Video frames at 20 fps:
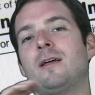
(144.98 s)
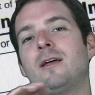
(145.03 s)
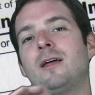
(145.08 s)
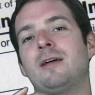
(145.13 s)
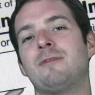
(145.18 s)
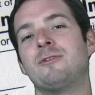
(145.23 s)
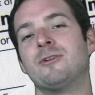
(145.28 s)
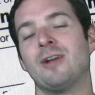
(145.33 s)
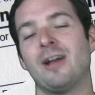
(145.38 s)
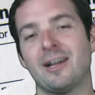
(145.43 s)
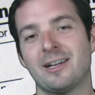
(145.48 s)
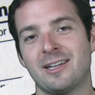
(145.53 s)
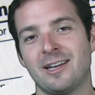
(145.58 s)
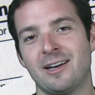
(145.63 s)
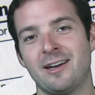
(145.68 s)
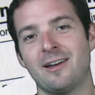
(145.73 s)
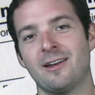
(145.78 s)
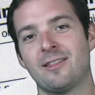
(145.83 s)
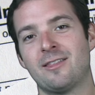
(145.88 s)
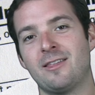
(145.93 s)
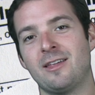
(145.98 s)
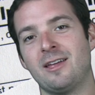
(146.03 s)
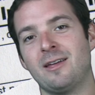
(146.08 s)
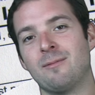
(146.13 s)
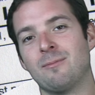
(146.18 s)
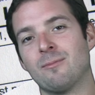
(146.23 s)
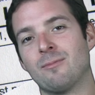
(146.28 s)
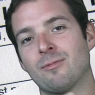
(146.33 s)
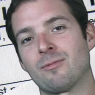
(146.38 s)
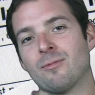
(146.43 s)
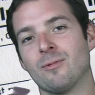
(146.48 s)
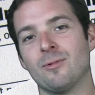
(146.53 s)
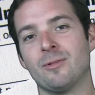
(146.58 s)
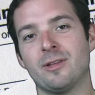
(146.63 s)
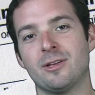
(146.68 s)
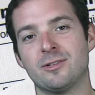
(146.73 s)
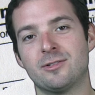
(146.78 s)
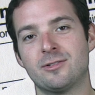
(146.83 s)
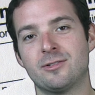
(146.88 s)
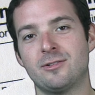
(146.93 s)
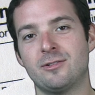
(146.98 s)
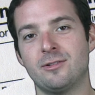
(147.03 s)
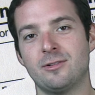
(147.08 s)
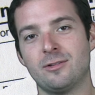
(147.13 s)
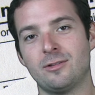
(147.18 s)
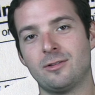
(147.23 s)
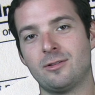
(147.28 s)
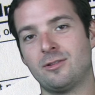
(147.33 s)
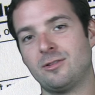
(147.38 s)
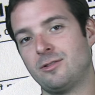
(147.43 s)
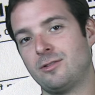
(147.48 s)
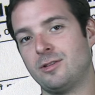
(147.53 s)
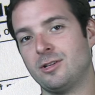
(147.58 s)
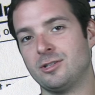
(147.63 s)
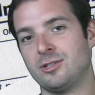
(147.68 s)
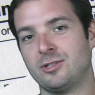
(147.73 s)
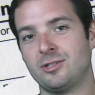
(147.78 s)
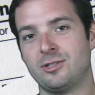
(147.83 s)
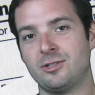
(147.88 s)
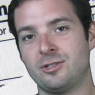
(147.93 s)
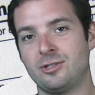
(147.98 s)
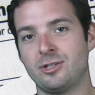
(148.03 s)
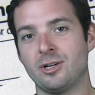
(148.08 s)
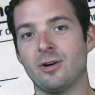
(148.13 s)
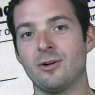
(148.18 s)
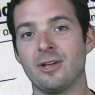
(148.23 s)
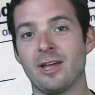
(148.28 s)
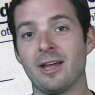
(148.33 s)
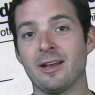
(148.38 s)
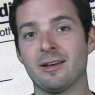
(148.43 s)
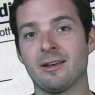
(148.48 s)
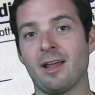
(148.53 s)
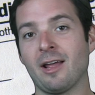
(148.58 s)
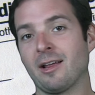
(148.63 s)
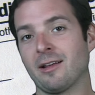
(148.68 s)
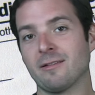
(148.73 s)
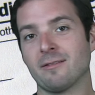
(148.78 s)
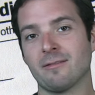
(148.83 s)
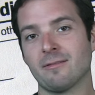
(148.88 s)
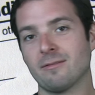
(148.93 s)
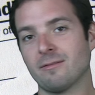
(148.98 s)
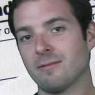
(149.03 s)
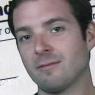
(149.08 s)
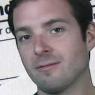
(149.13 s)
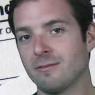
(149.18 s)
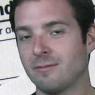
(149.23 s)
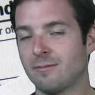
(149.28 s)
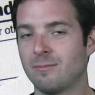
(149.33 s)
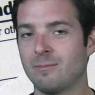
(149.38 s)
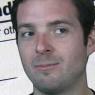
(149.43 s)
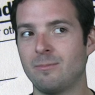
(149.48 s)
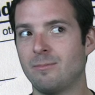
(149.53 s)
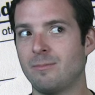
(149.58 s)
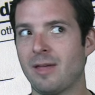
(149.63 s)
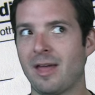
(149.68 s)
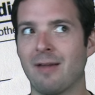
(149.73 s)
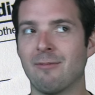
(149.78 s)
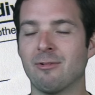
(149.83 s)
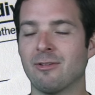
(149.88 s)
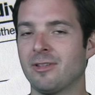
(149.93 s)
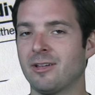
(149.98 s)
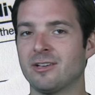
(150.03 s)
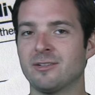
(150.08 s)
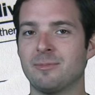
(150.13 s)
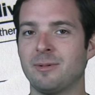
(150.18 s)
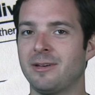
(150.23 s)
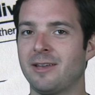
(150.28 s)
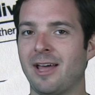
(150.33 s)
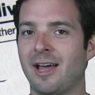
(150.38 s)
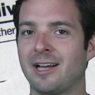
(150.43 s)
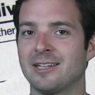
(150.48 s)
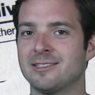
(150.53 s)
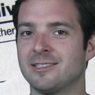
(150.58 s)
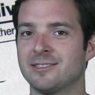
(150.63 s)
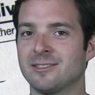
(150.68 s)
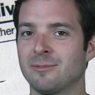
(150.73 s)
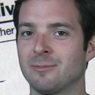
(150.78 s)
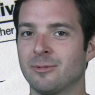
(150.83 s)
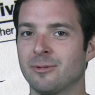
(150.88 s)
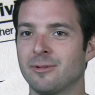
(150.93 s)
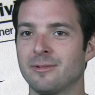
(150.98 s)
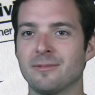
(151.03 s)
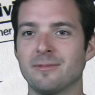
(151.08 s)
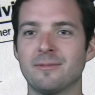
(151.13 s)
If you're not getting a theme through this, this show yet, like everything's been taxed at some point.